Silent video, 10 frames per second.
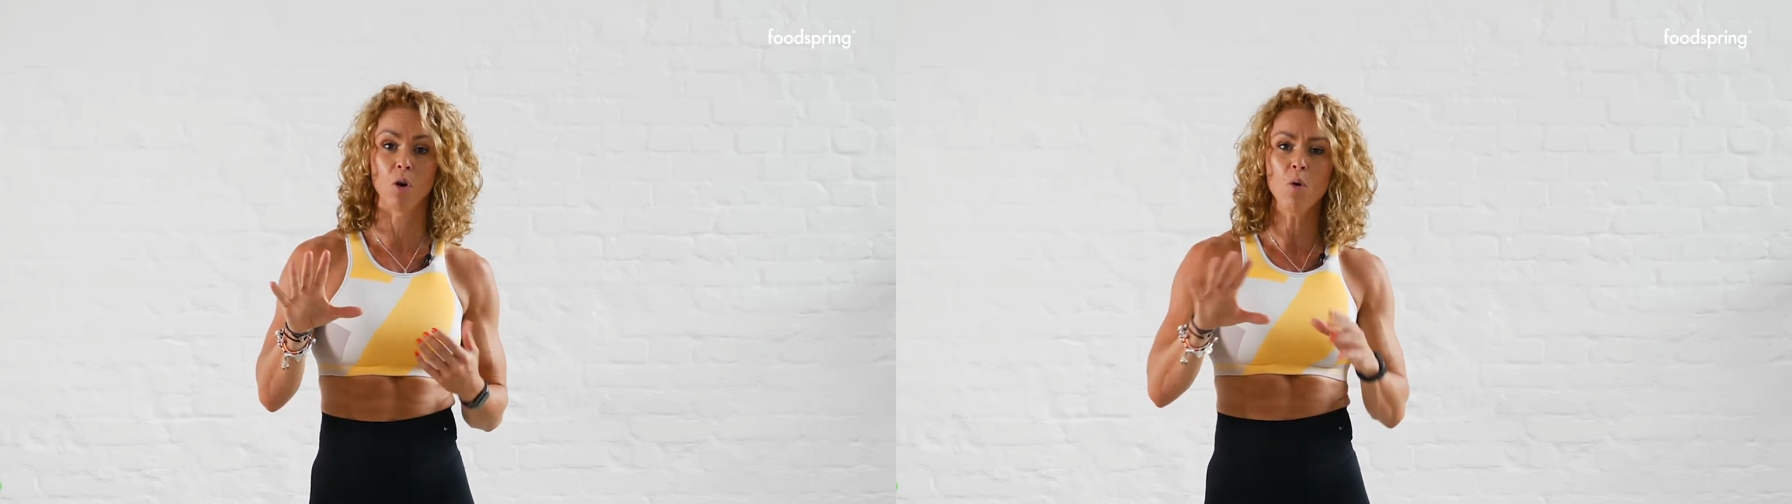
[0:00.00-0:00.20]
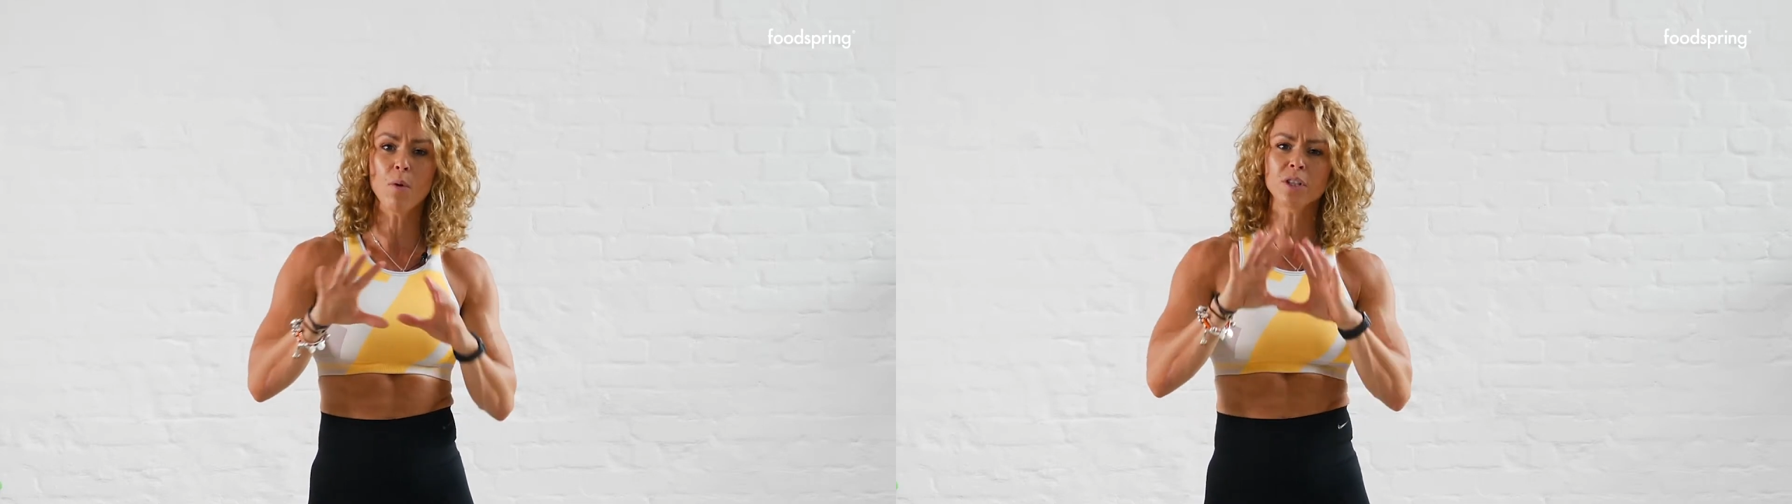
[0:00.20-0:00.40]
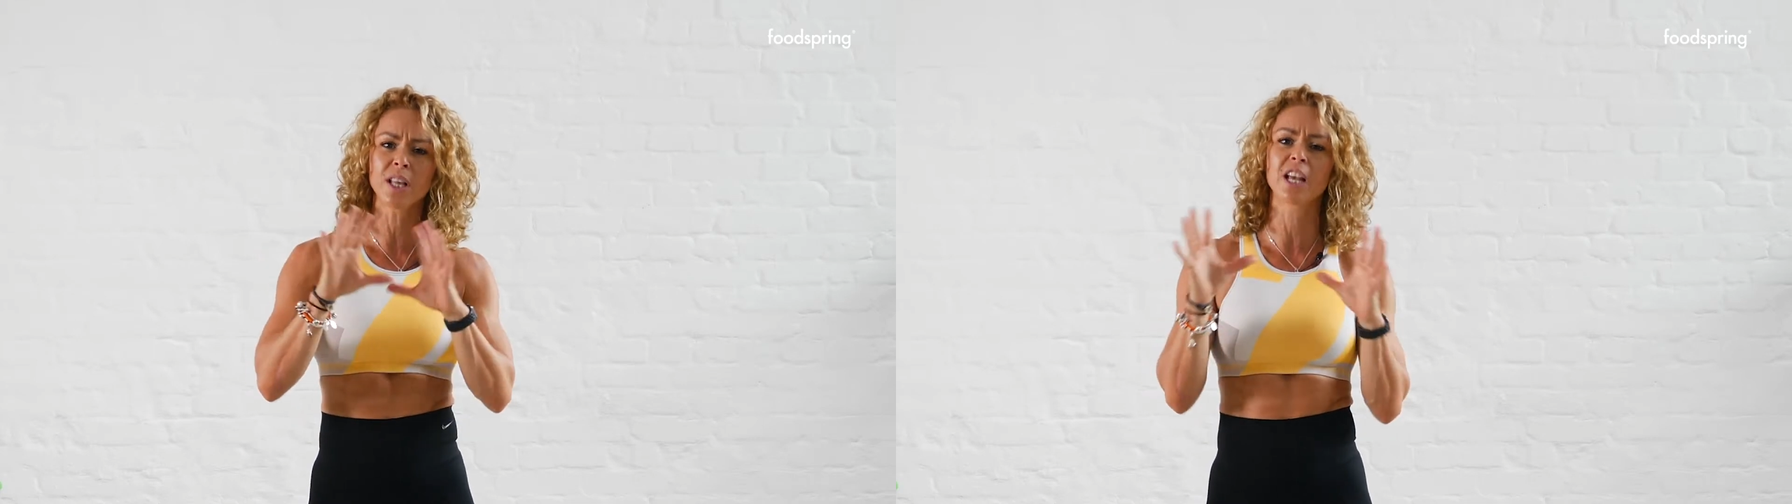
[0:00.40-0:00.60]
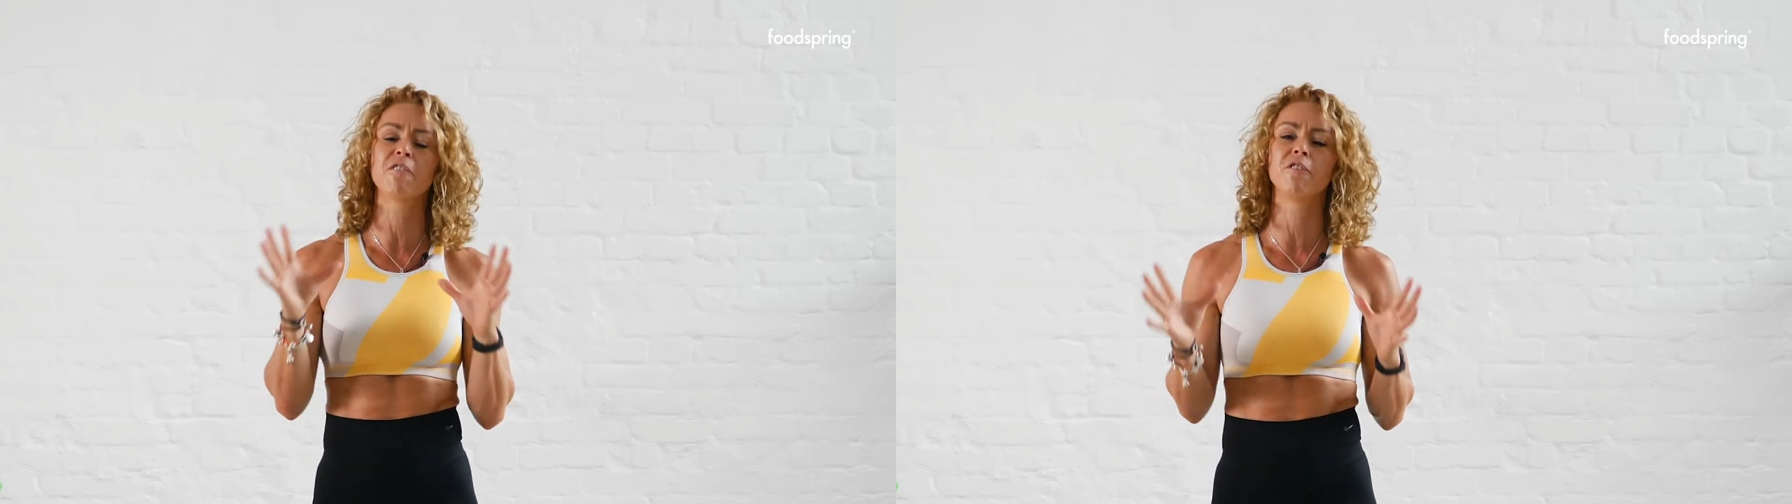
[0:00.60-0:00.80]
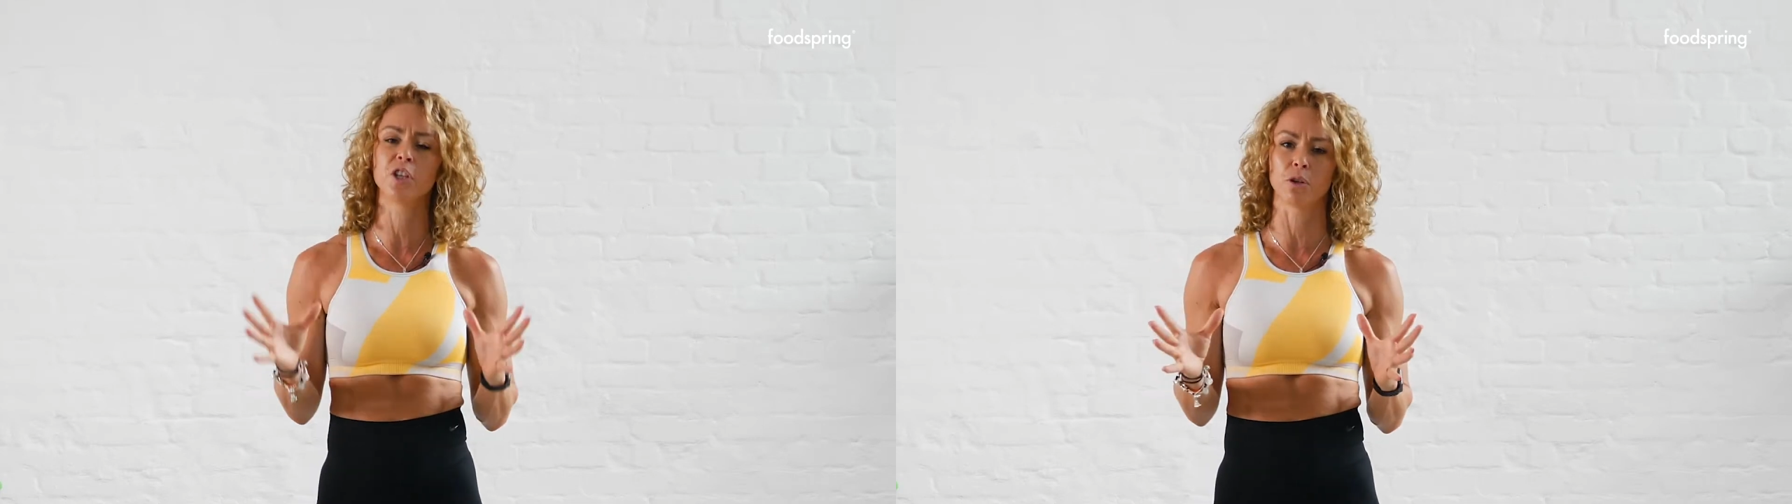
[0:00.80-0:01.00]
almost like a
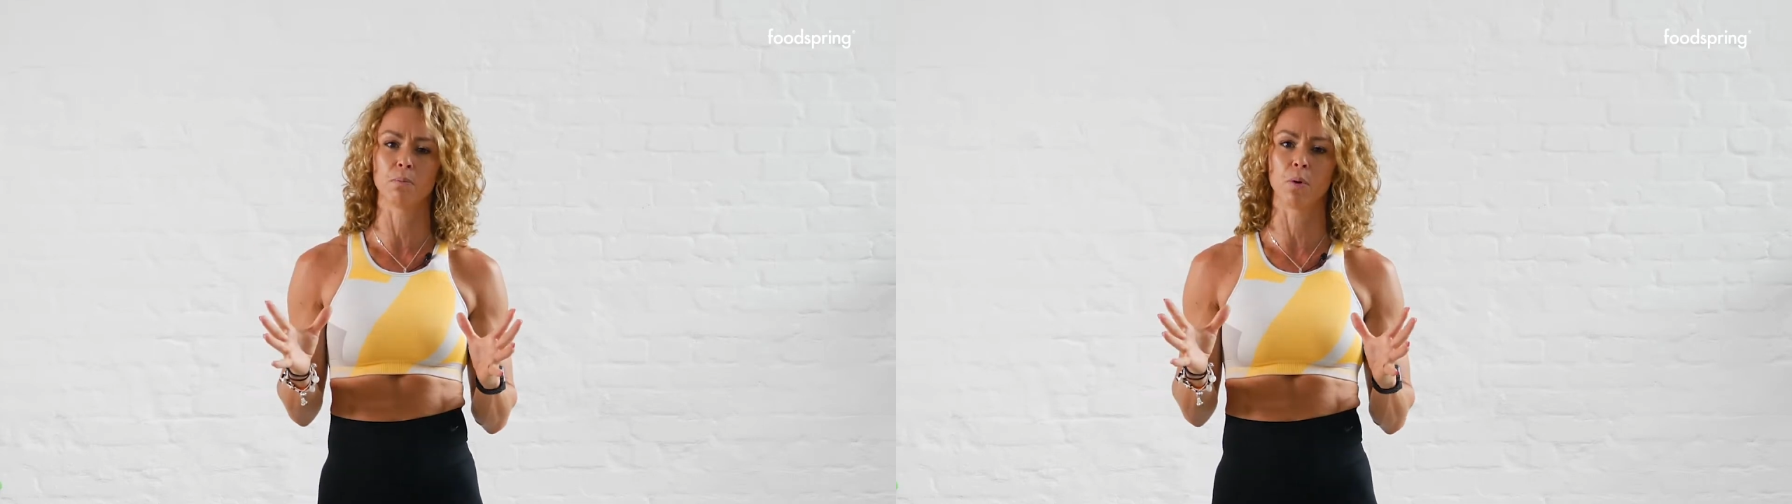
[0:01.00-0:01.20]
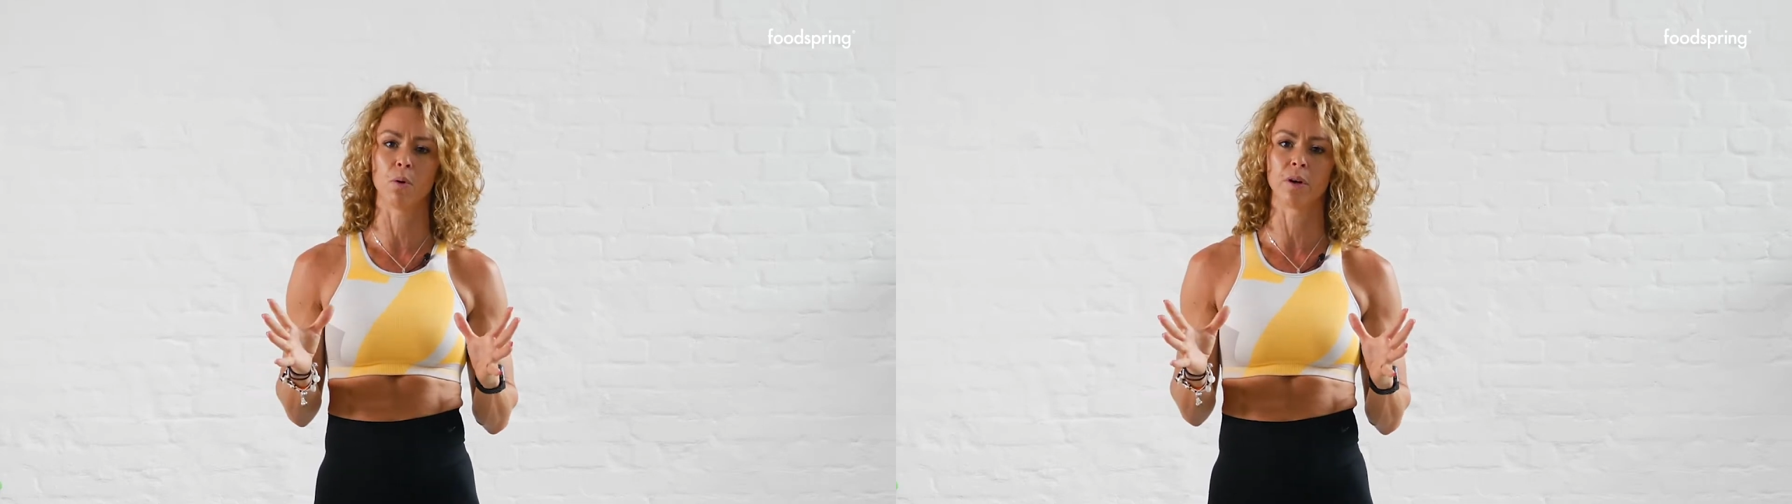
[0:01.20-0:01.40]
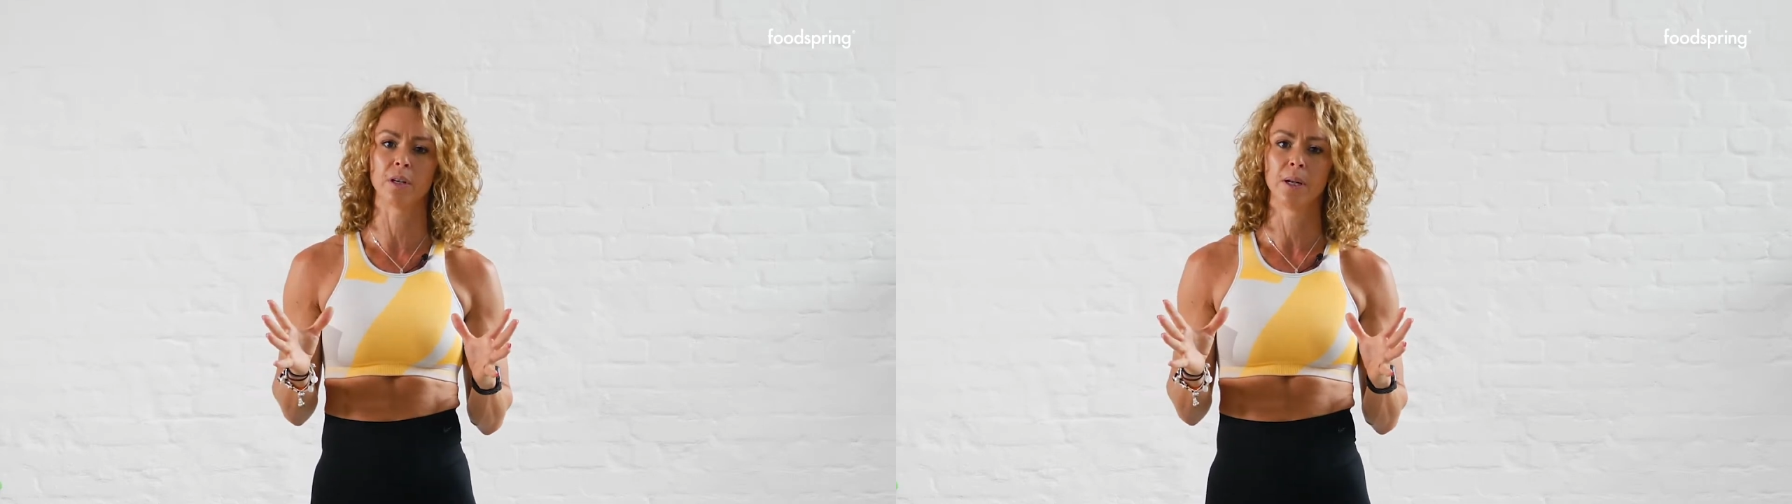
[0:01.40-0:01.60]
vision board.